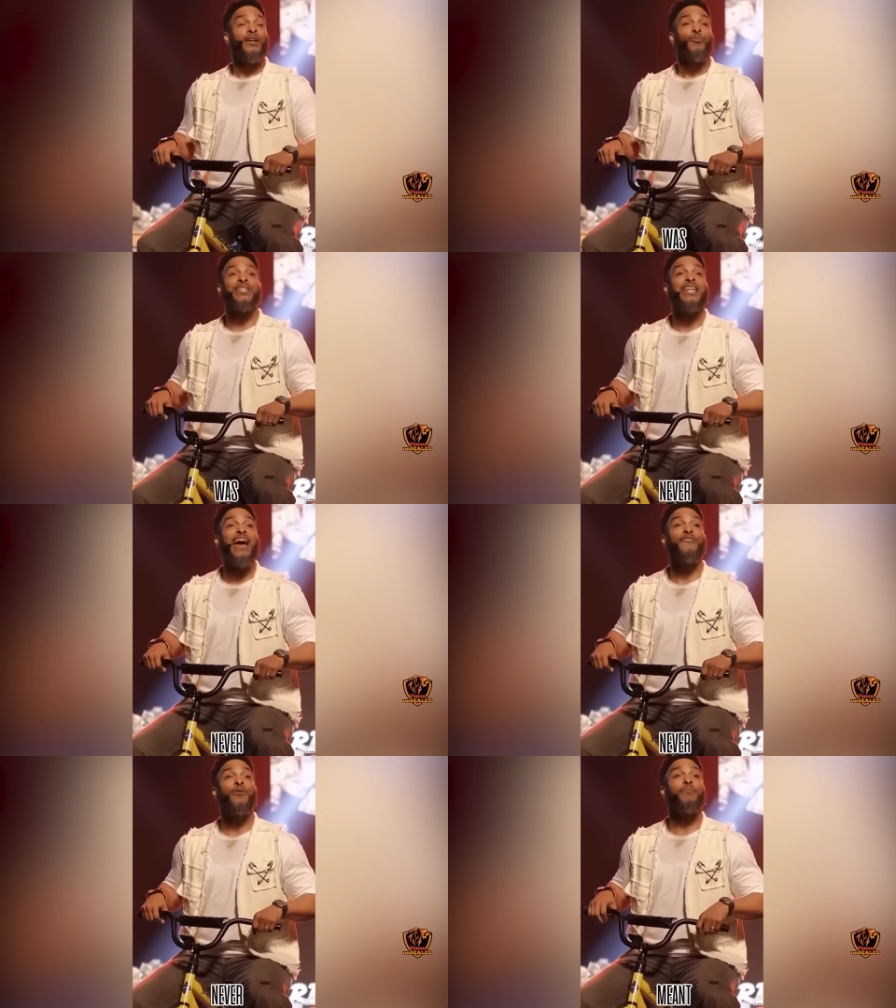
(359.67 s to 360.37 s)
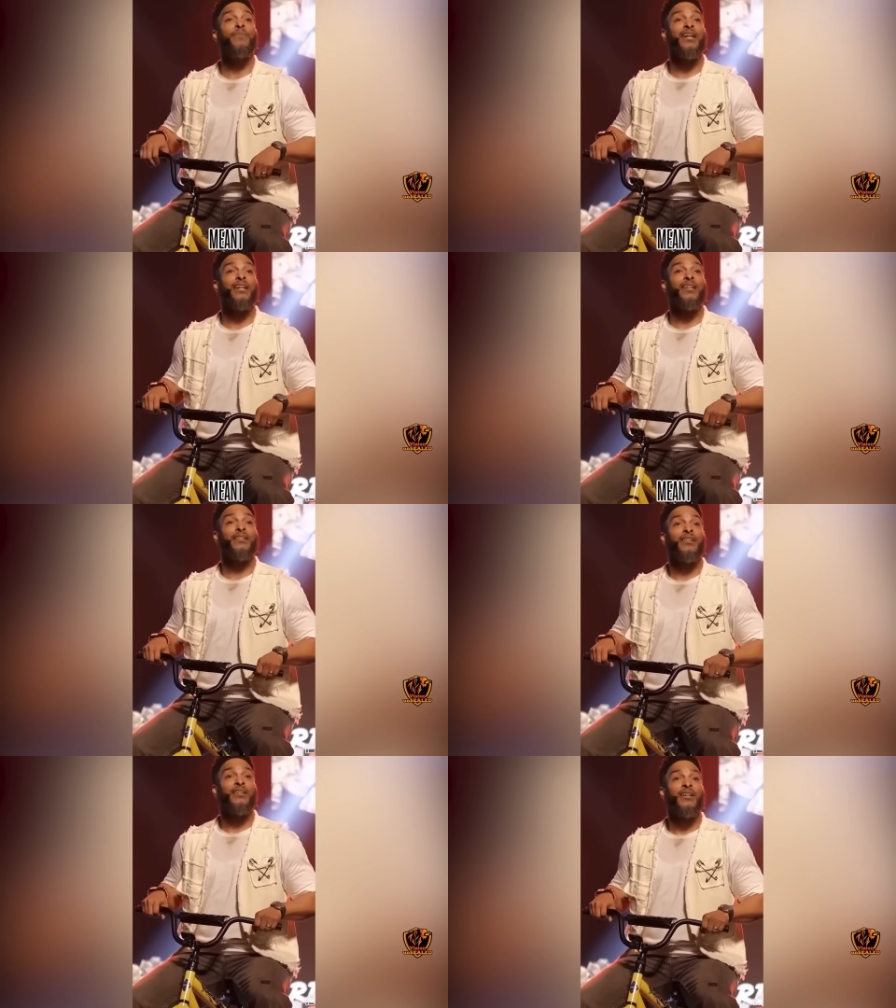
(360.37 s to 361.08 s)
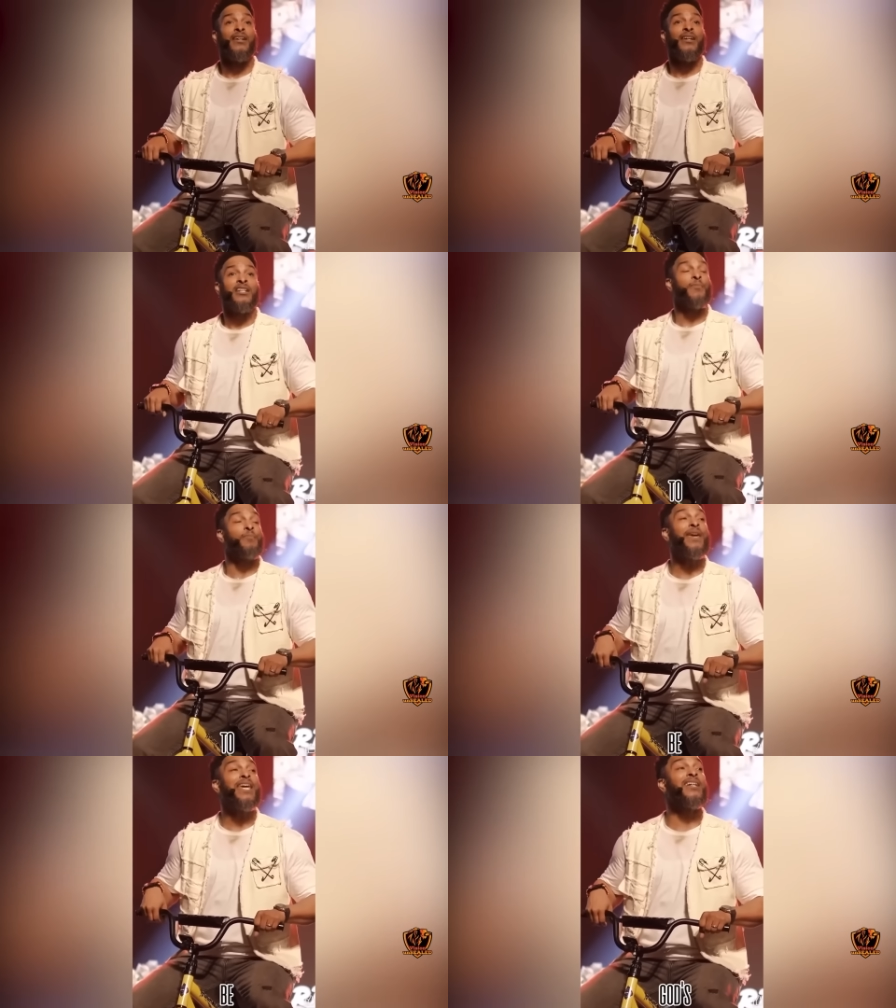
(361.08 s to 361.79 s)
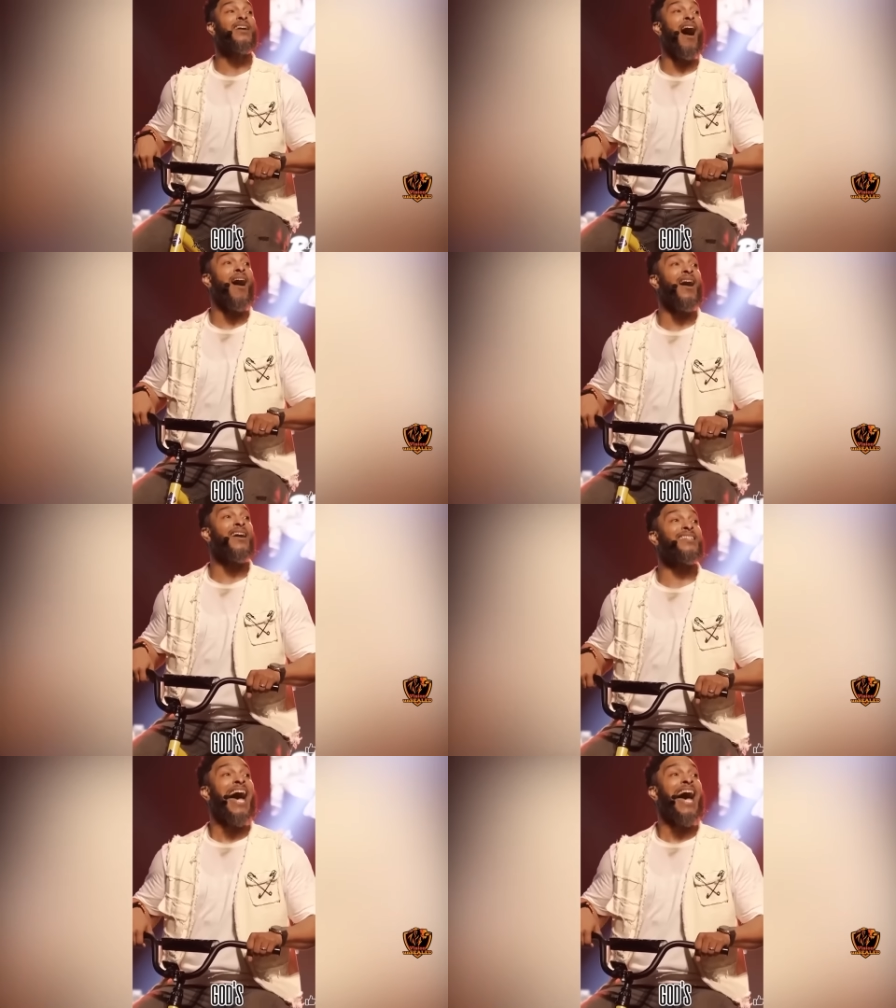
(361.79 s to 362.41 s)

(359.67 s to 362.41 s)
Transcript: was never meant to be God's